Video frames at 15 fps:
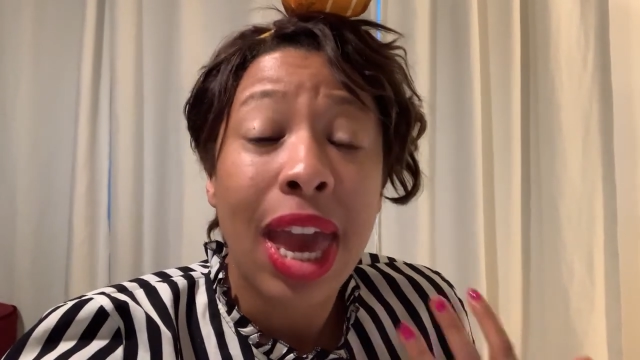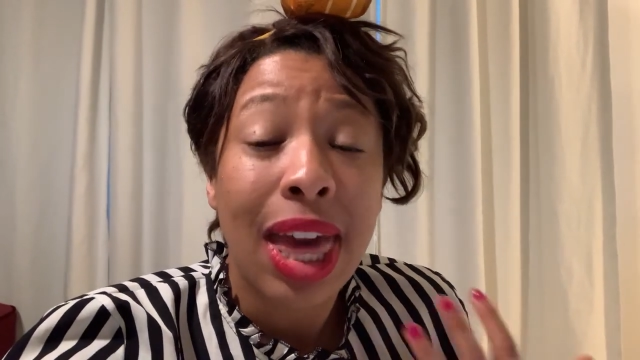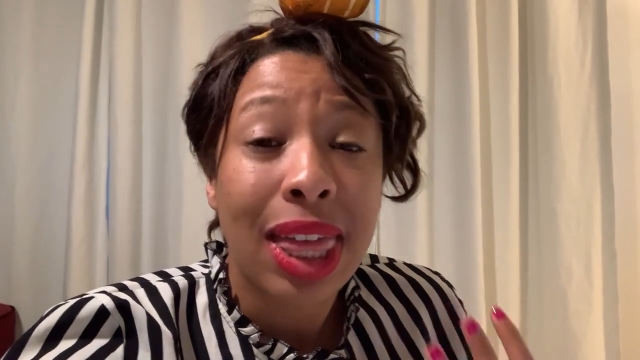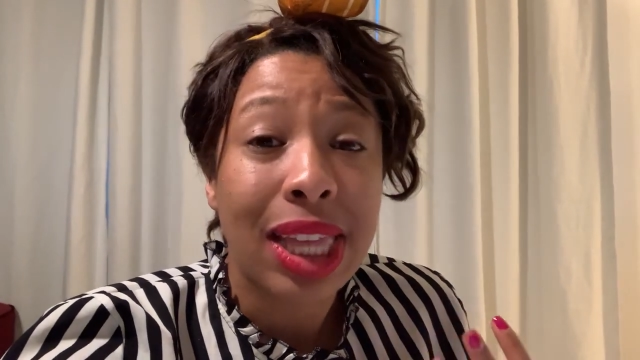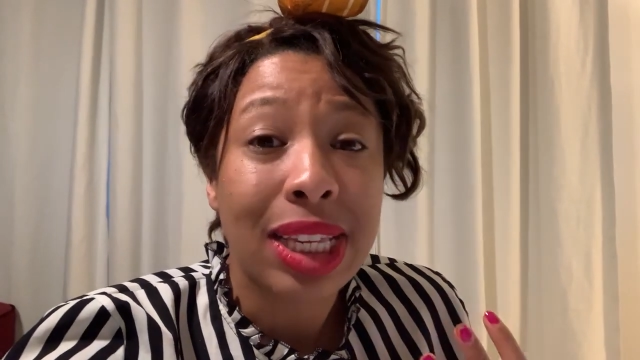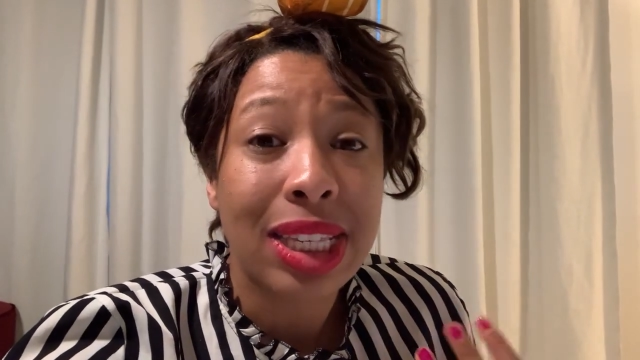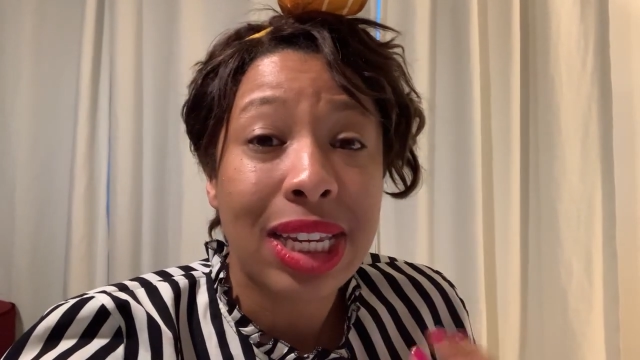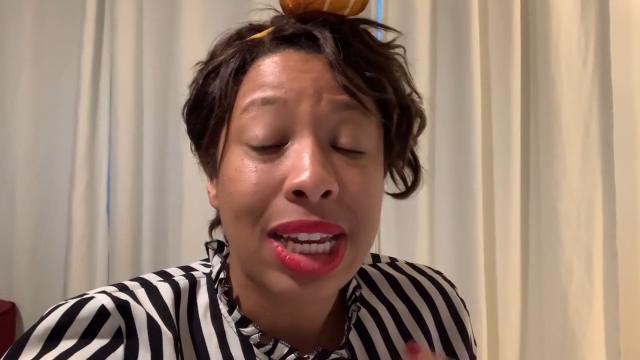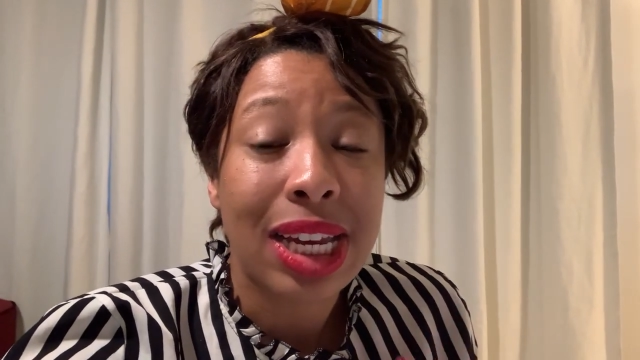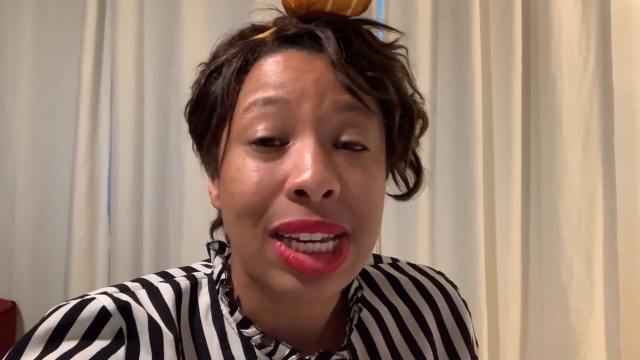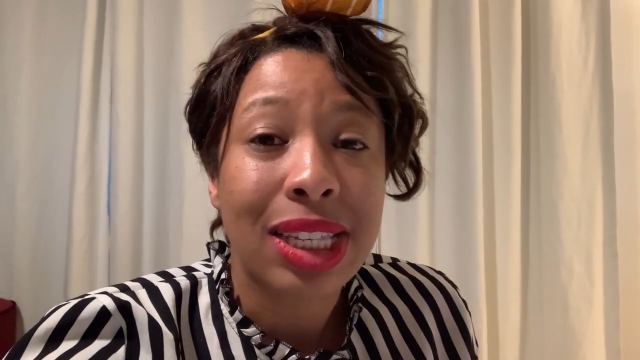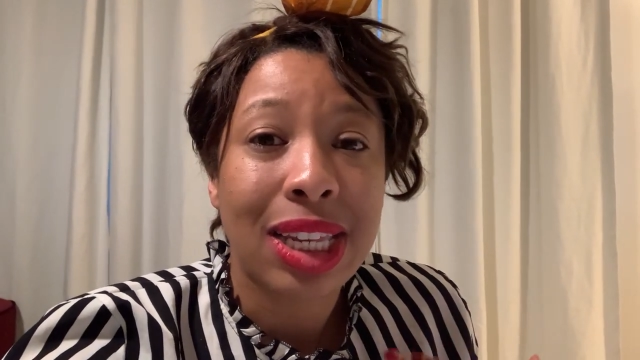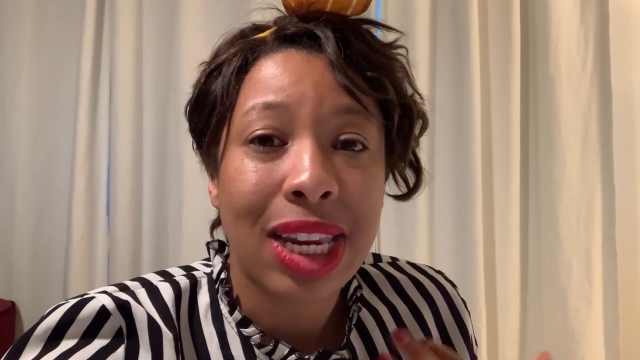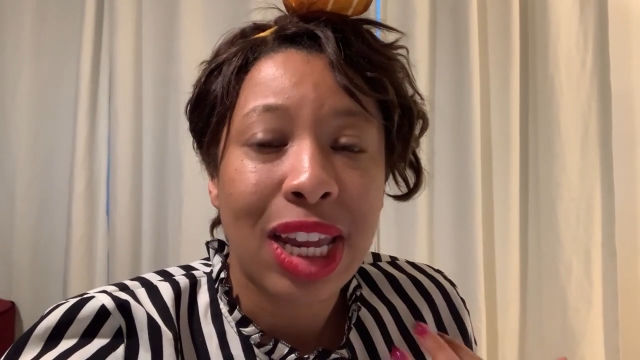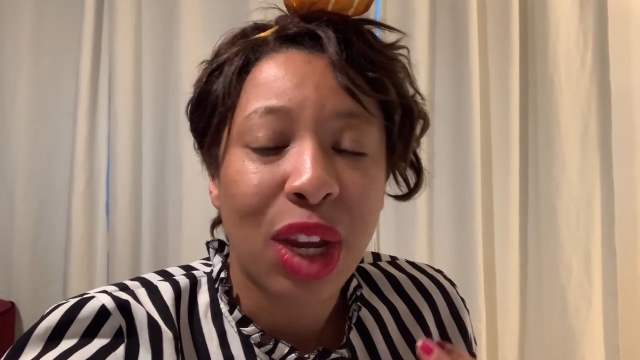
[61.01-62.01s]
this
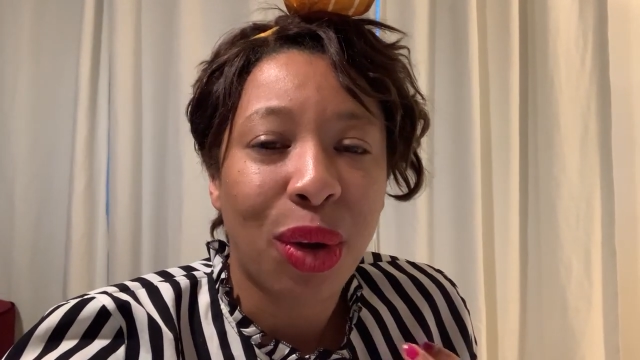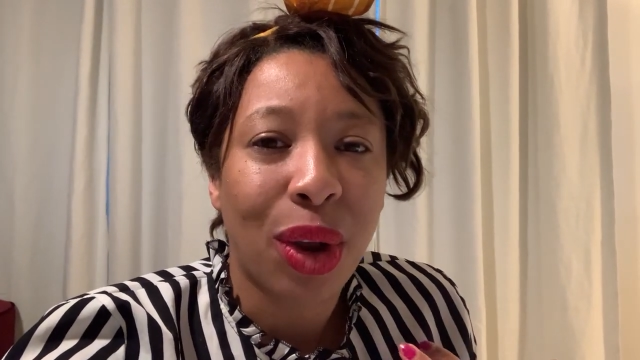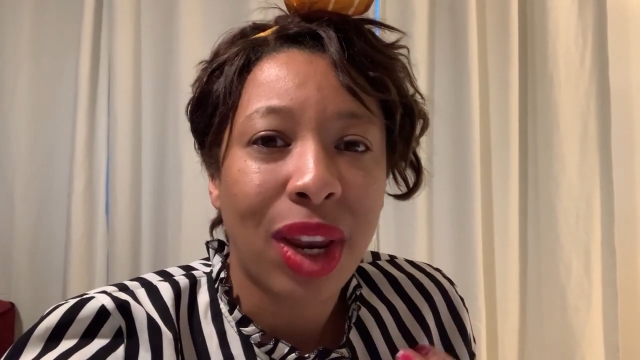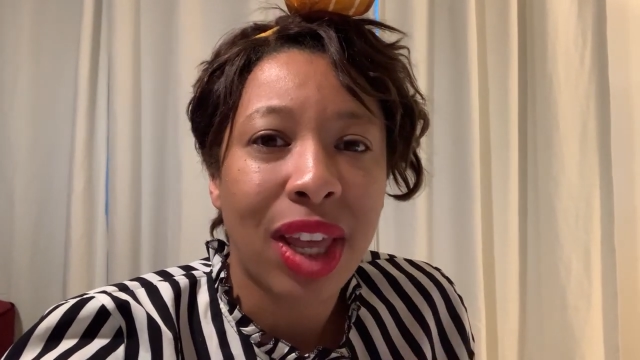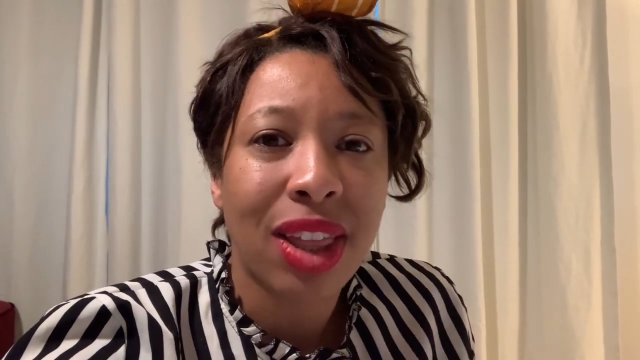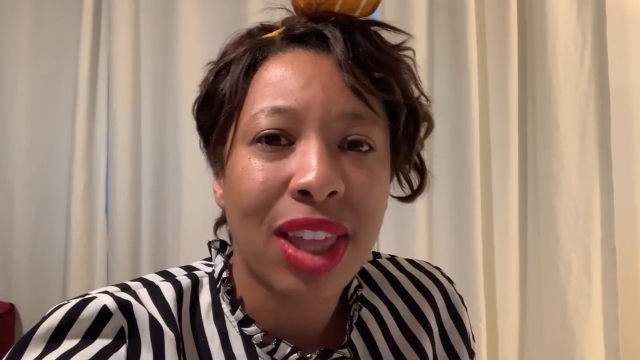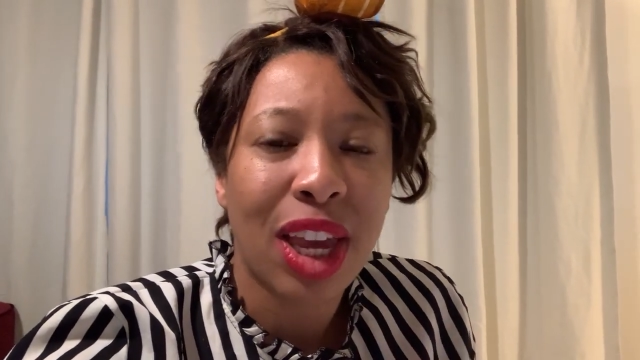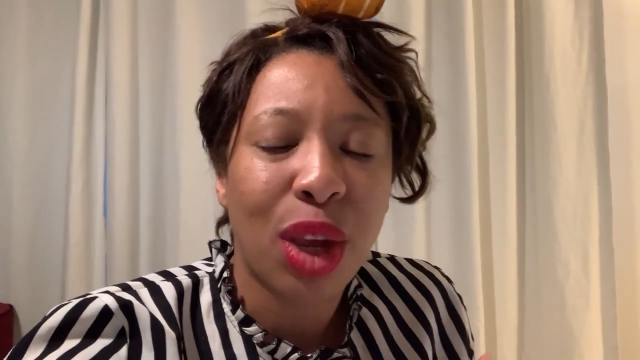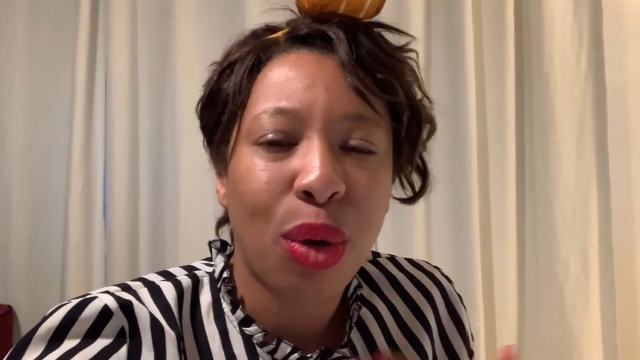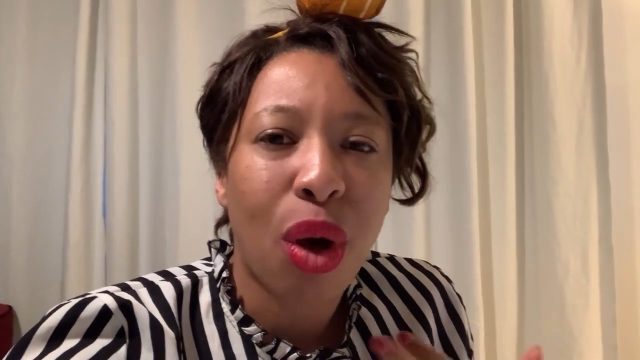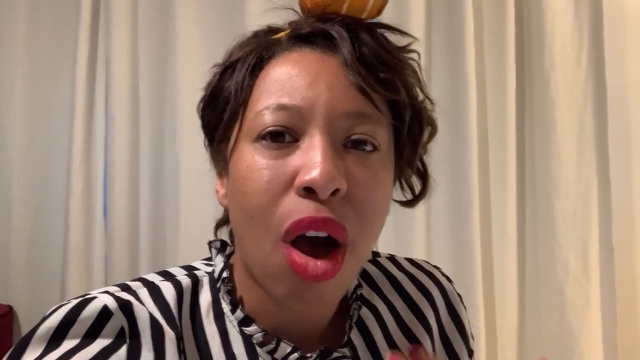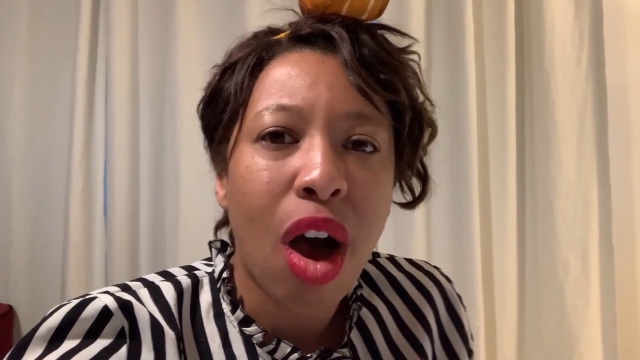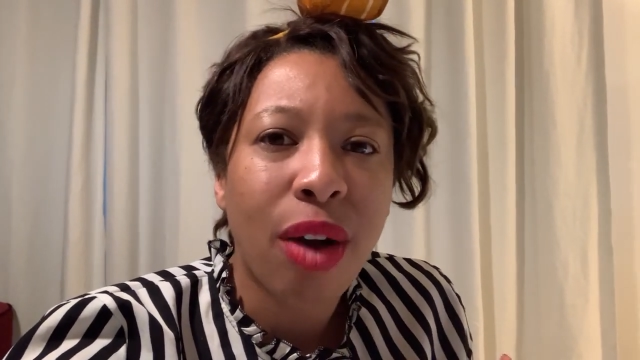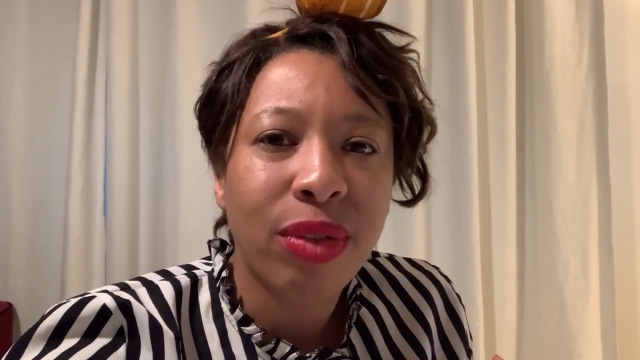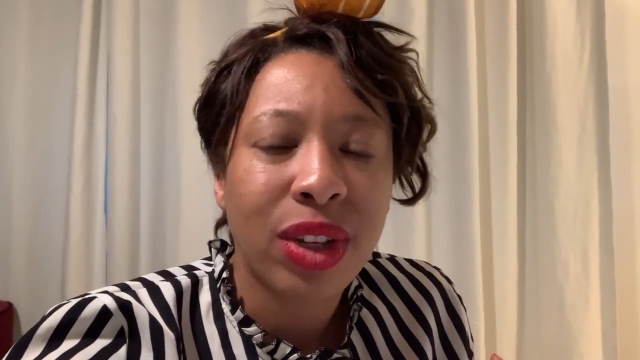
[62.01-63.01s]
is an ingredient that you'll
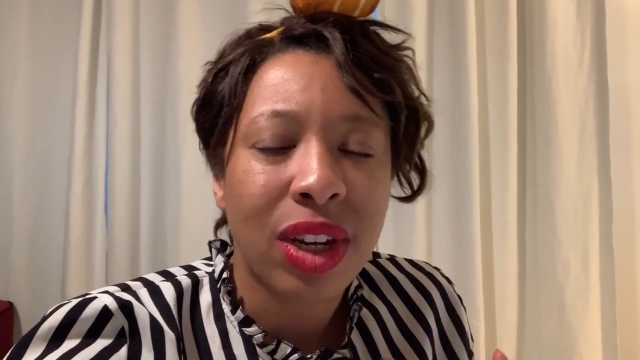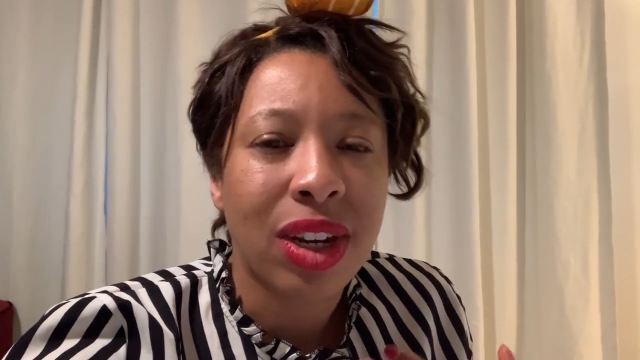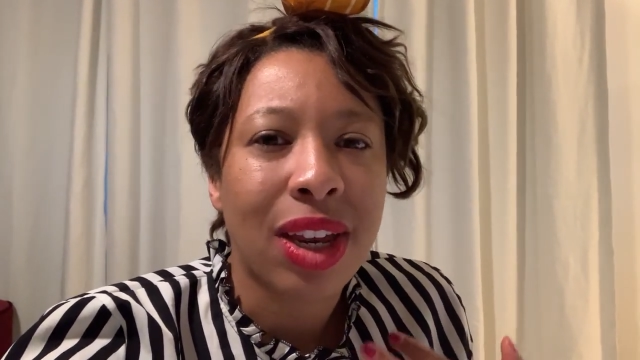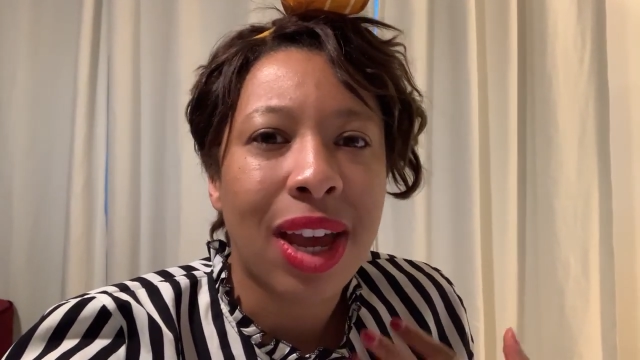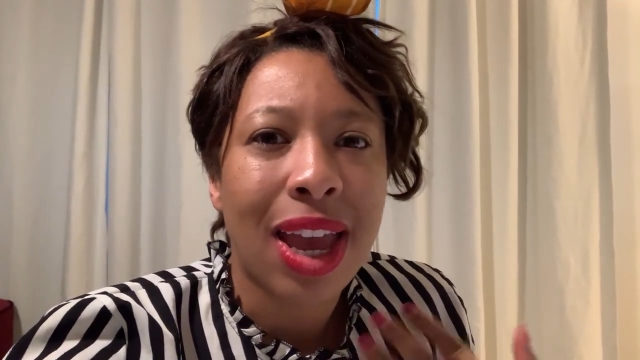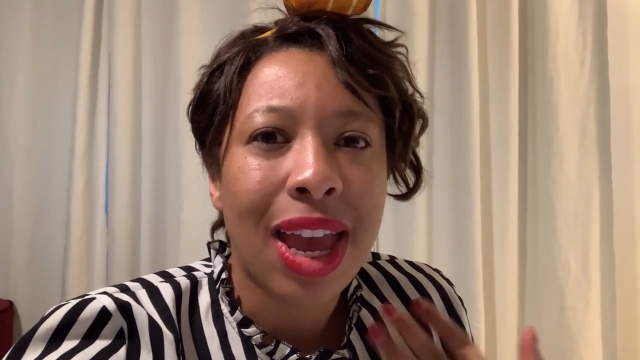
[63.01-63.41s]
often